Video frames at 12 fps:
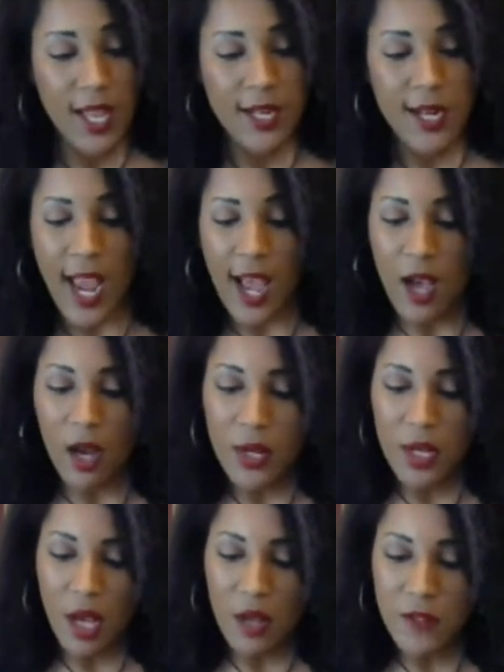Now,
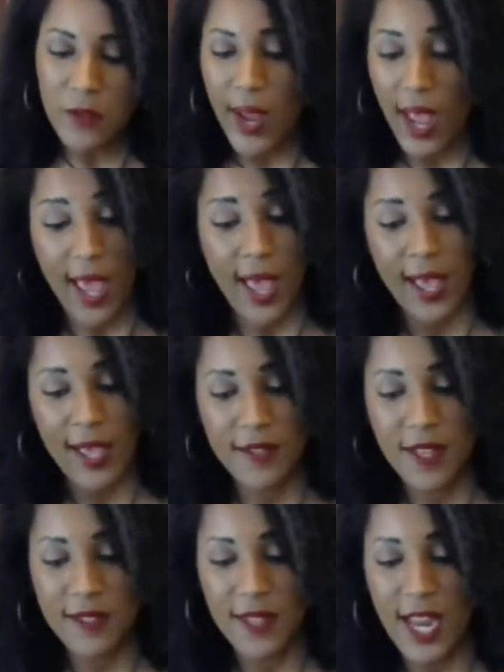he also has
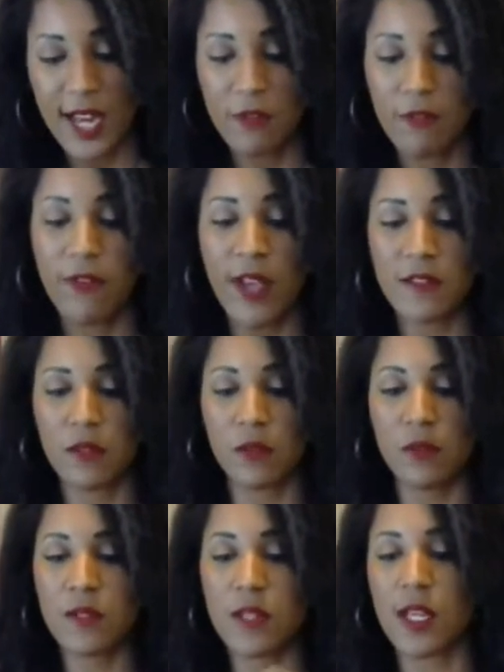his 8 of
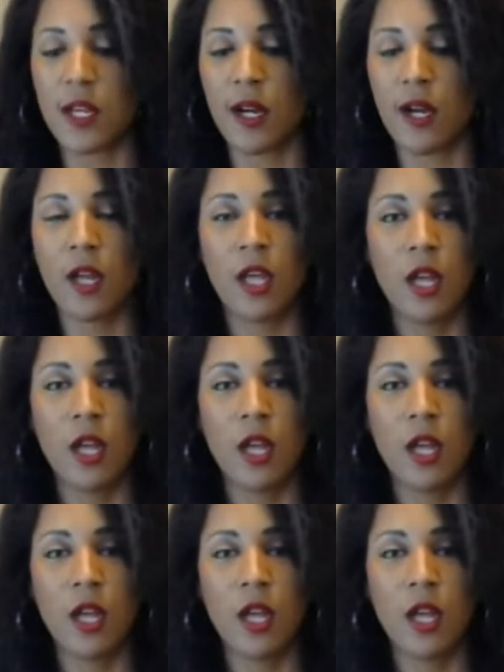Vessels here,